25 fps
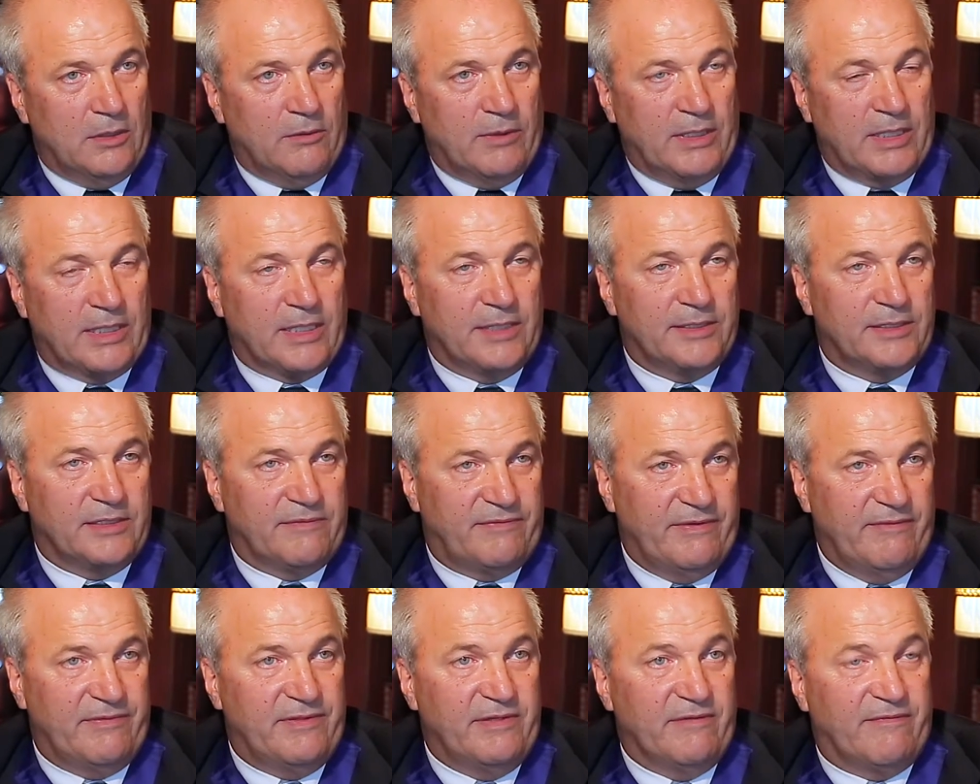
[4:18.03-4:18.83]

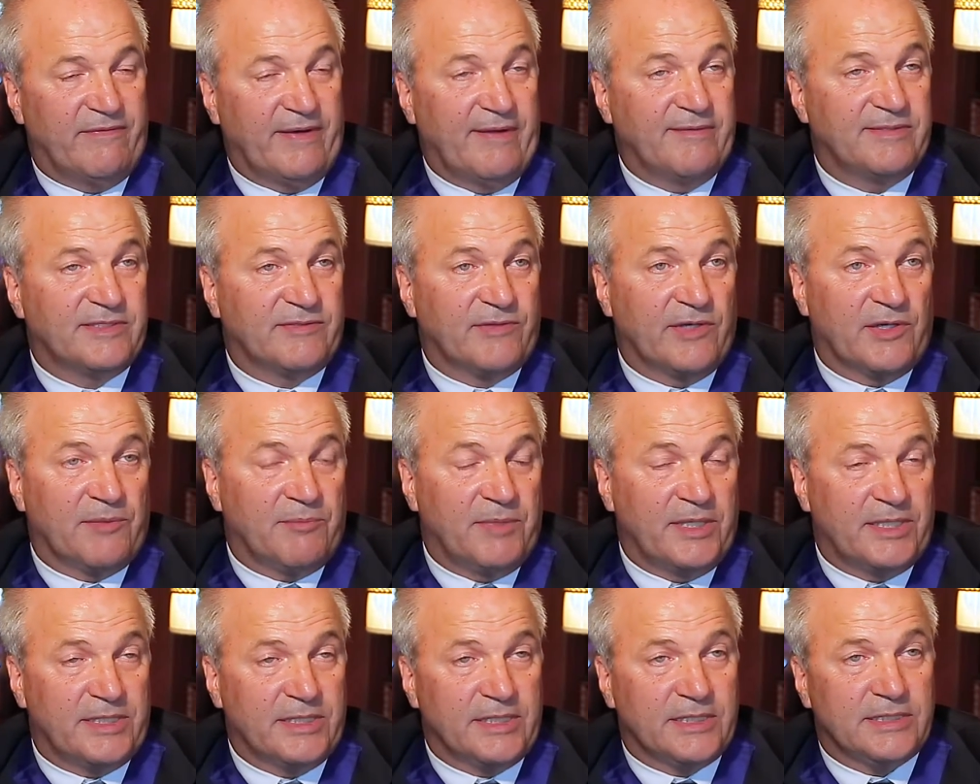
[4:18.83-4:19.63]
155 square
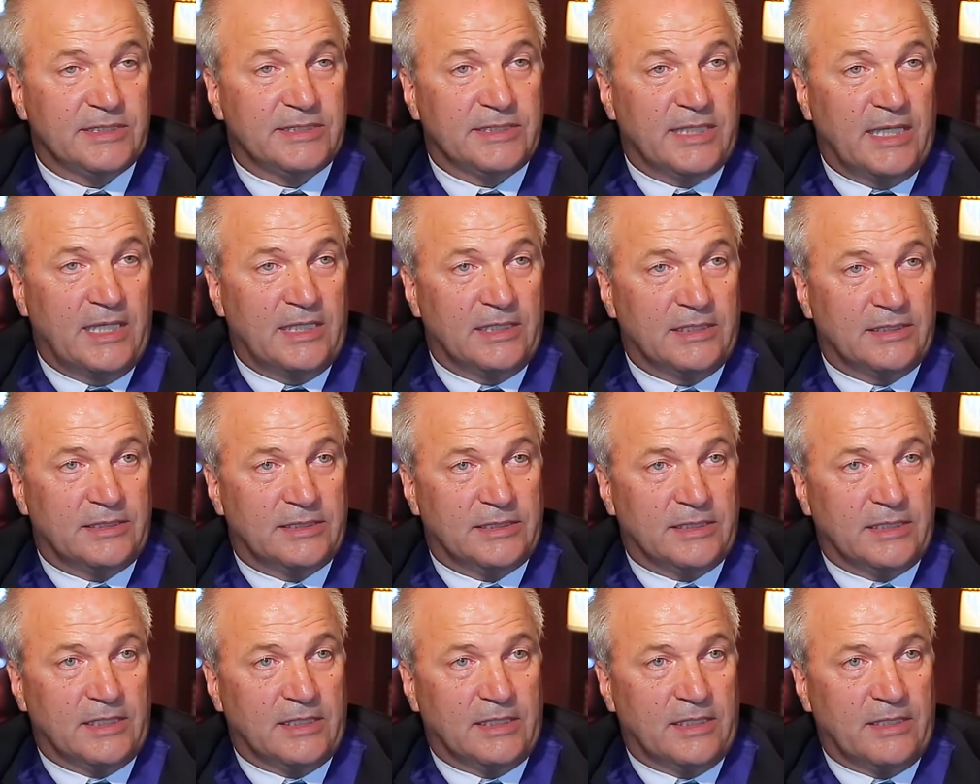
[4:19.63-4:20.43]
meters. And
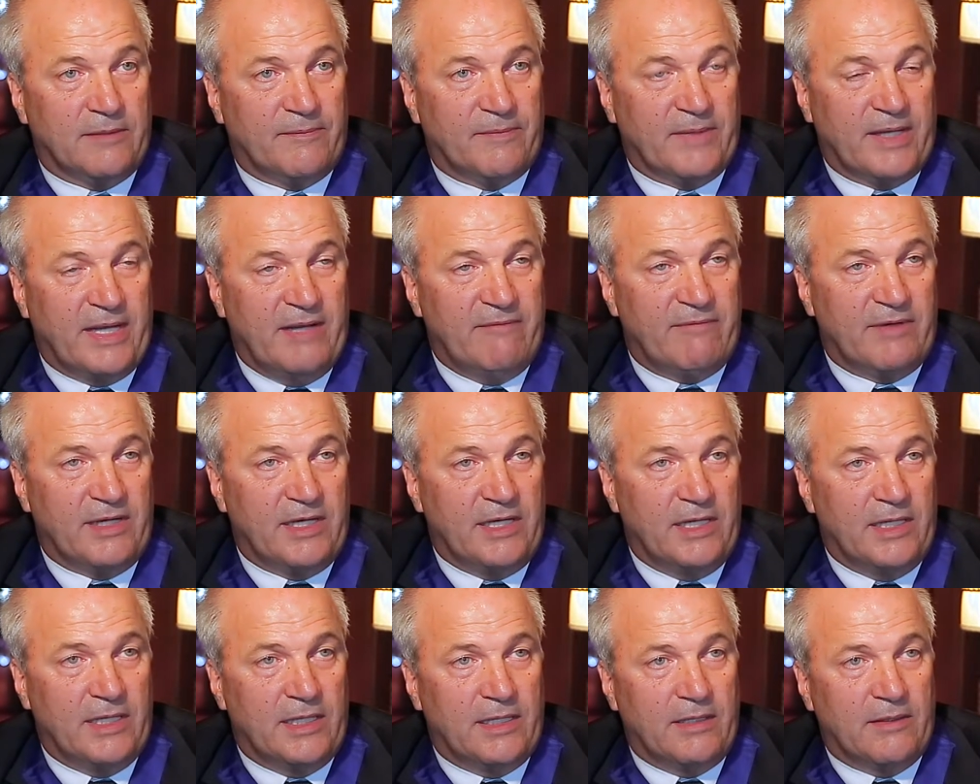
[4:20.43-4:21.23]
uh, every
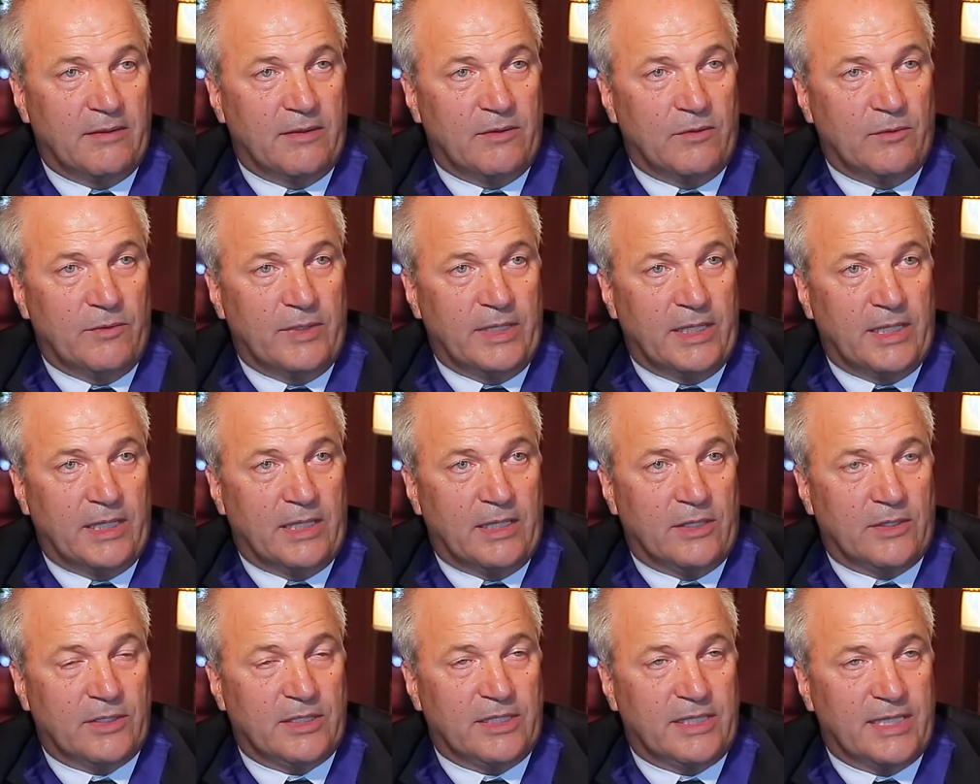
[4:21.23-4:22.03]
year we
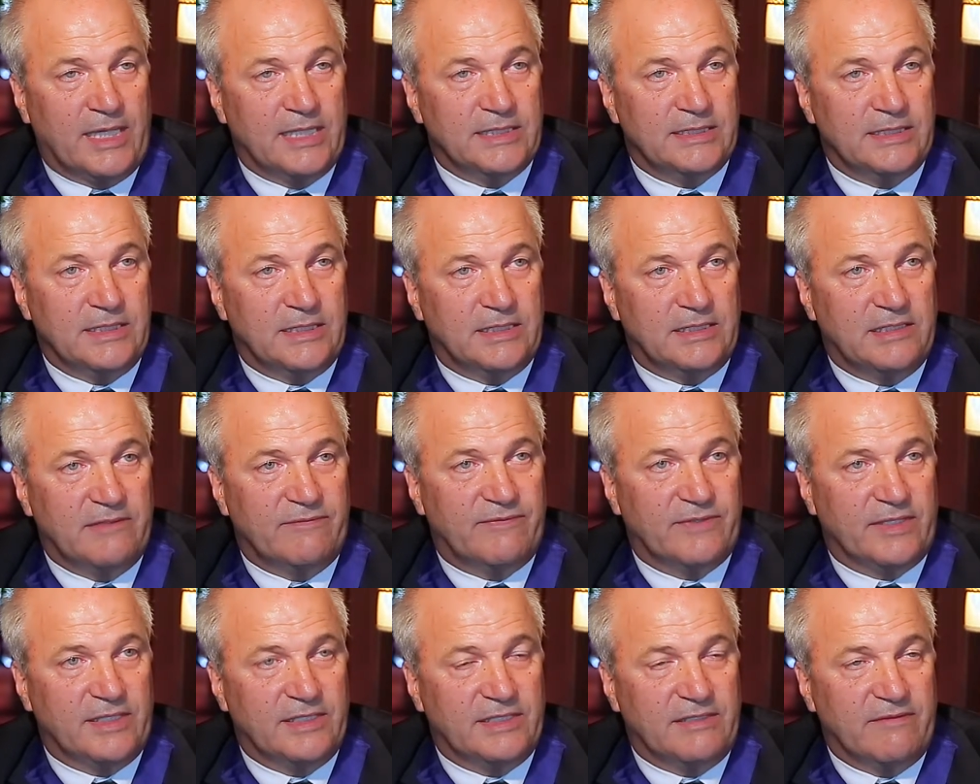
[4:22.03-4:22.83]
are organizing
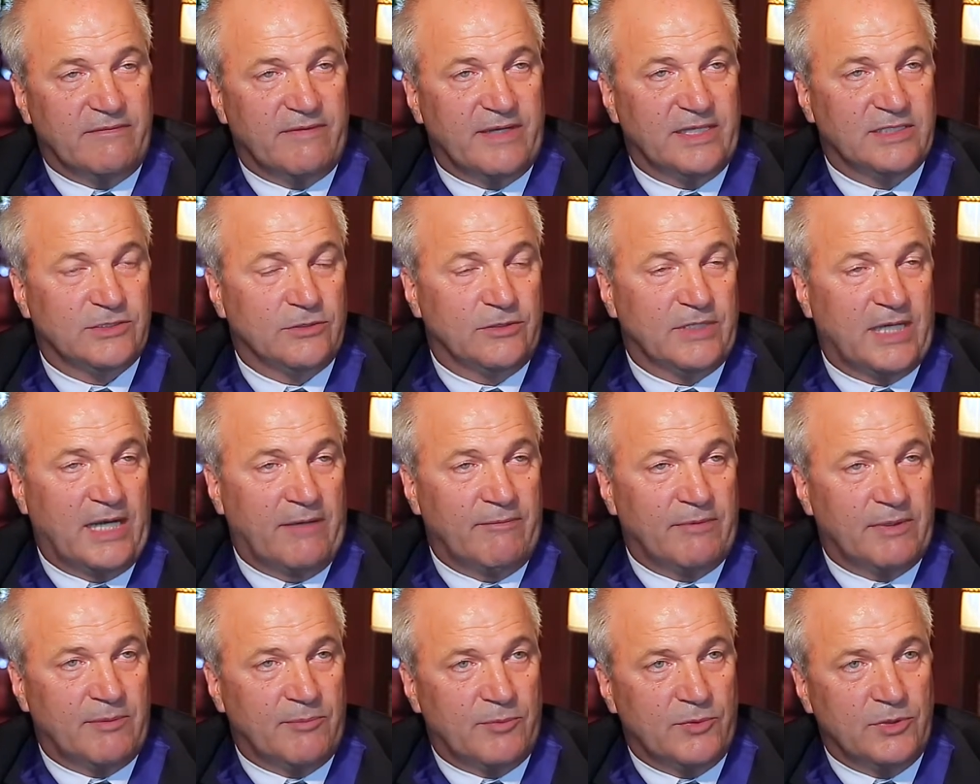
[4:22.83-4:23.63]
different events on
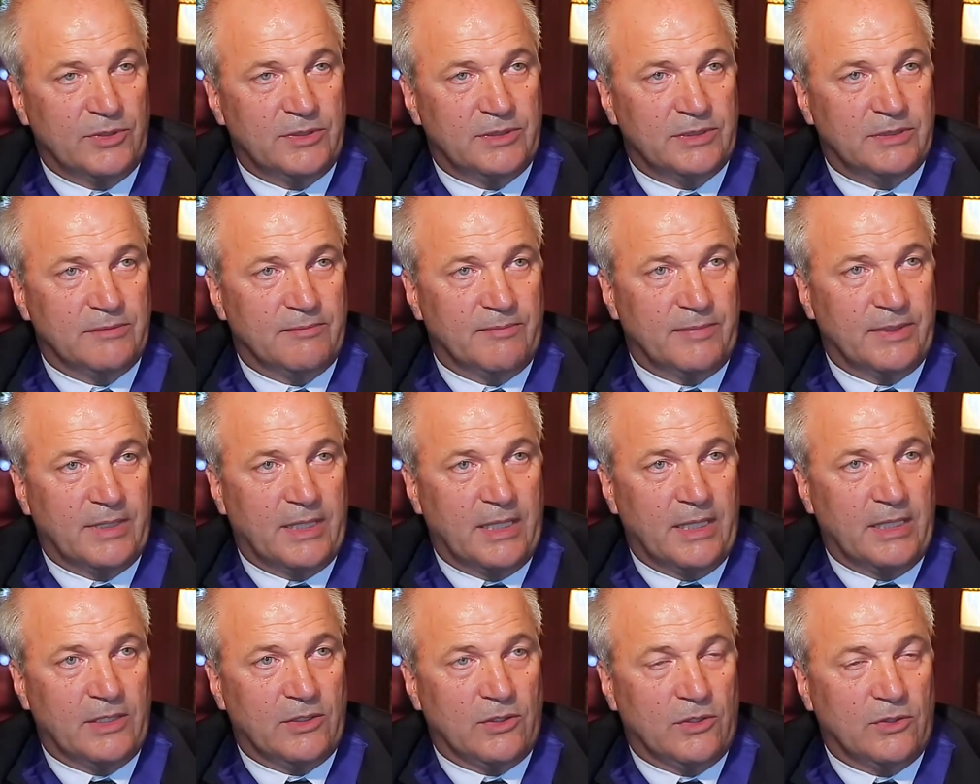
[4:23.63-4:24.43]
our booth
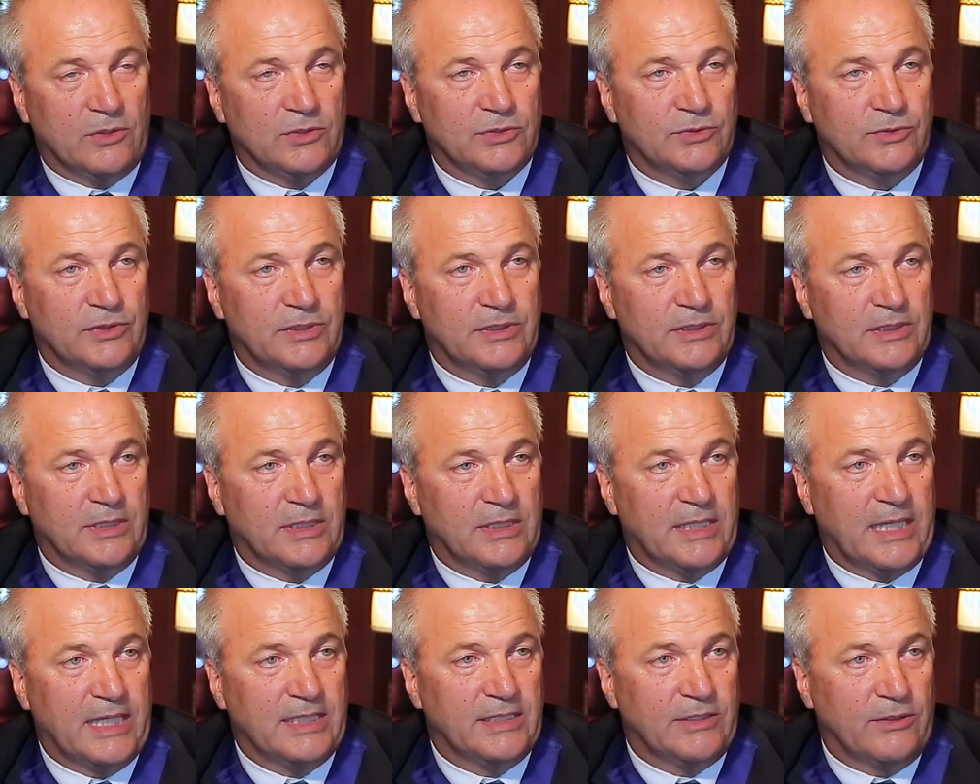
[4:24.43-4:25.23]
and also in the
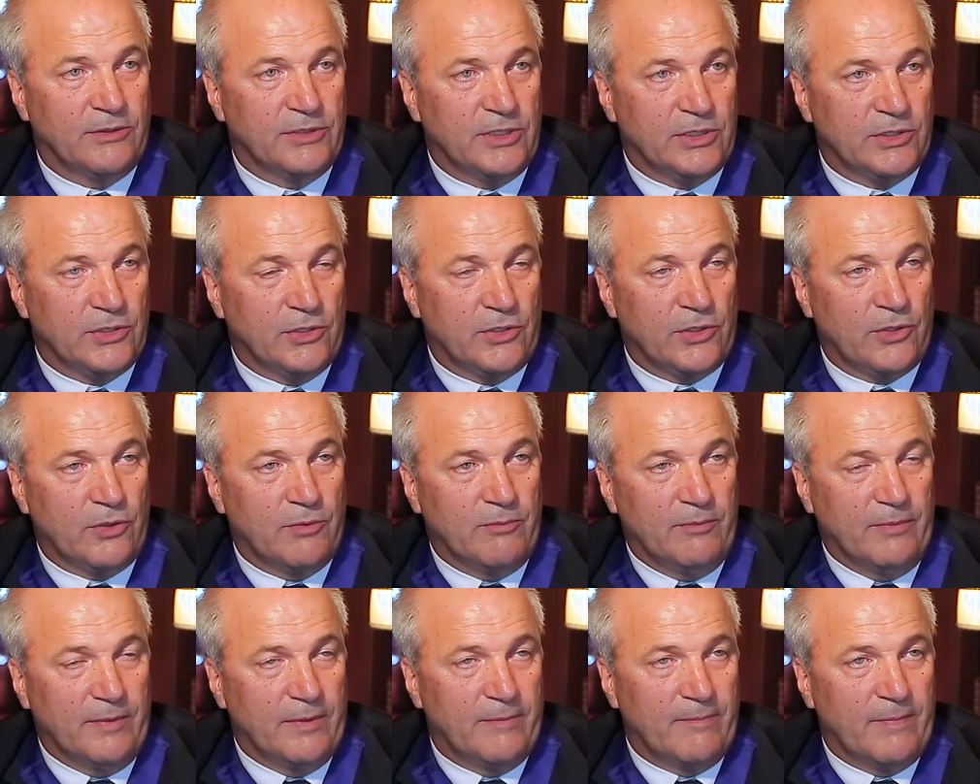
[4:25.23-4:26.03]
Grand
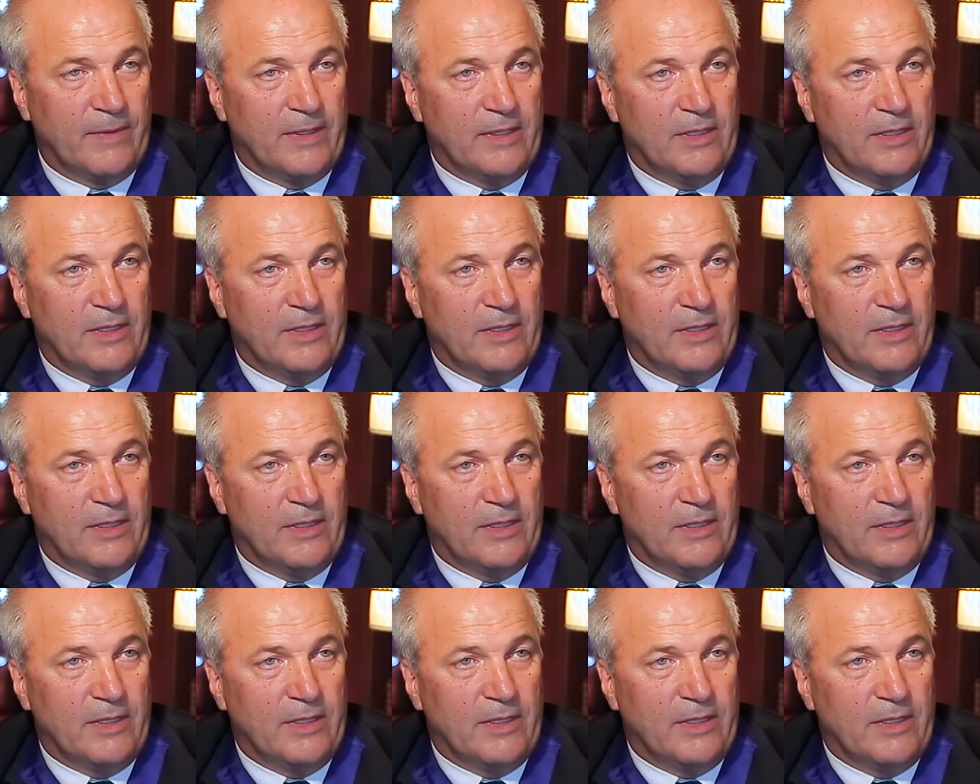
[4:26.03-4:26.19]
Auditorium.